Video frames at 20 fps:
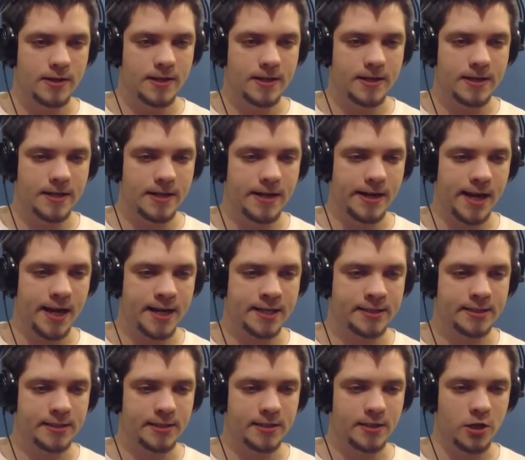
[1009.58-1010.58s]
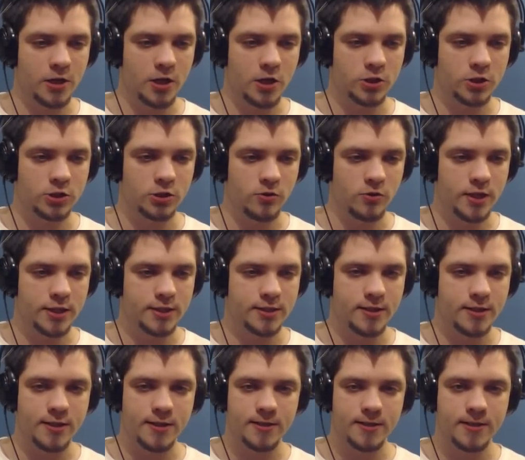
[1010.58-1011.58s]
Wrecked. Oh, so easy.
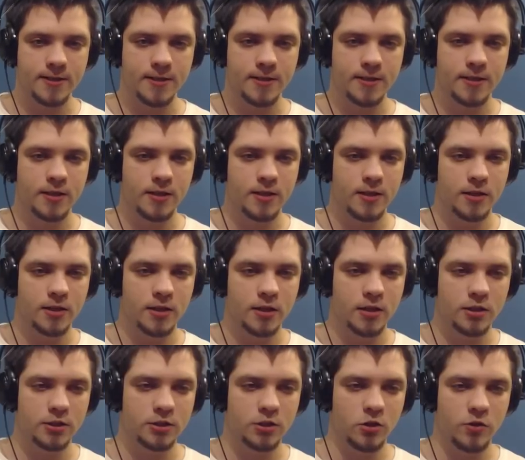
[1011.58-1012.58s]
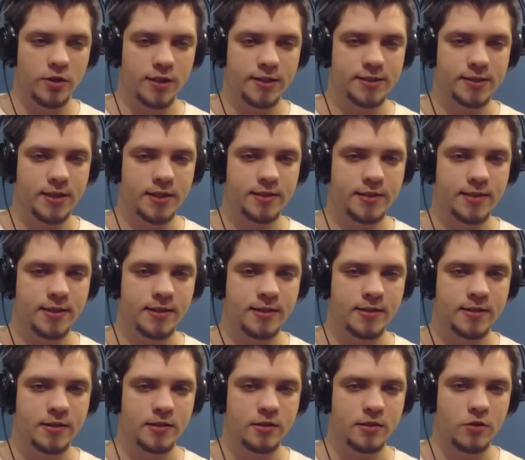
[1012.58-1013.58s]
So easy. See,
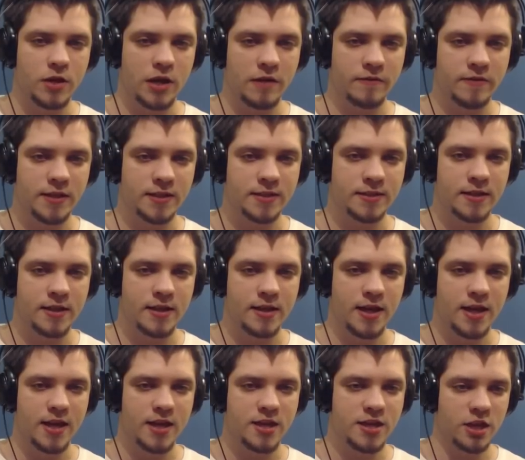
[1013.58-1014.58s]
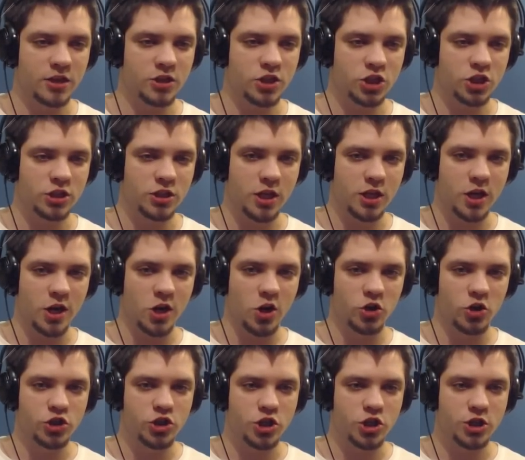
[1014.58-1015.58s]
you have these thunderstick
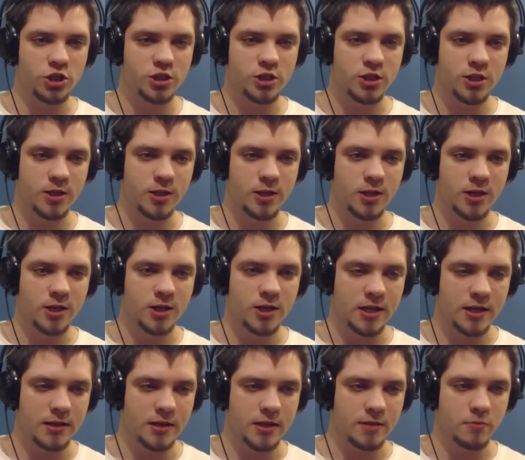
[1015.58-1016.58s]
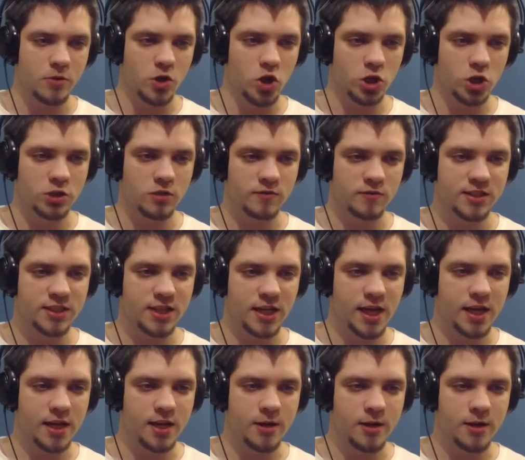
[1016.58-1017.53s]
launchers and a Molotov sling.